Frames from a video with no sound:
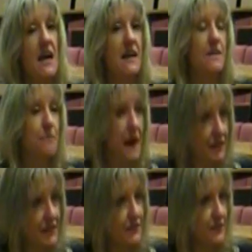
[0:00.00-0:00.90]

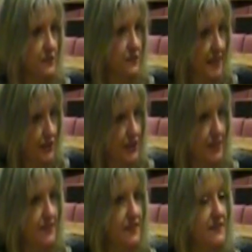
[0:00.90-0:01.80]
Comparative cognition is the